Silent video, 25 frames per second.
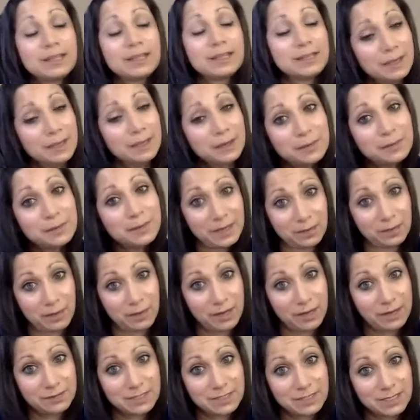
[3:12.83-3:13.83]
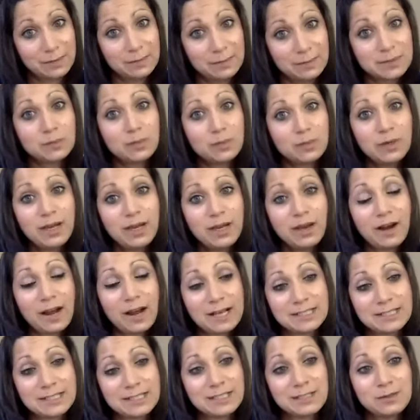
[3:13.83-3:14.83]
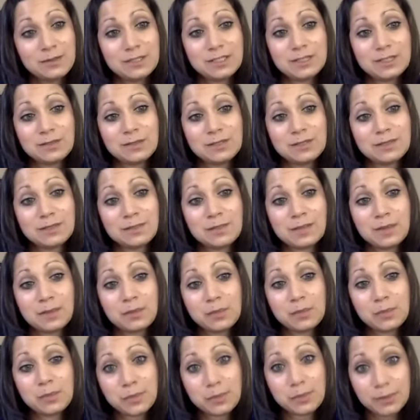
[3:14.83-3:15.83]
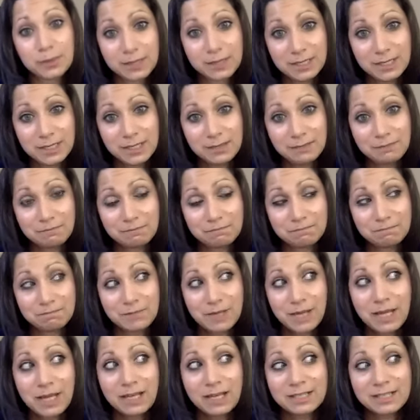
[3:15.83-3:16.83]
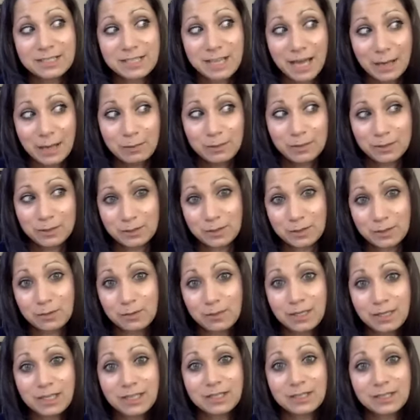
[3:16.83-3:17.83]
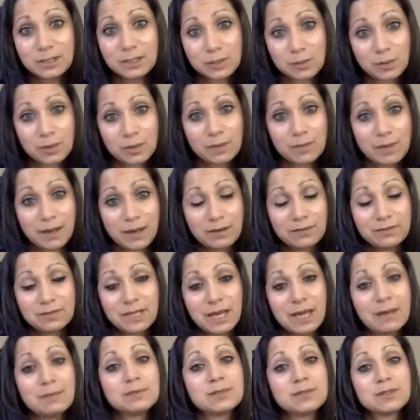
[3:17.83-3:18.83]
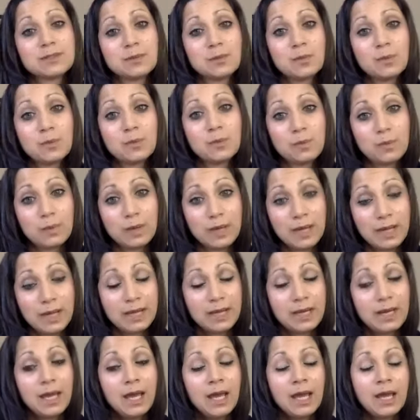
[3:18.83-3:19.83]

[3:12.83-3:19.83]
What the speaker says: There would be a lot of steps. We are asking you to do something pretty time-consuming in a short amount of time. So when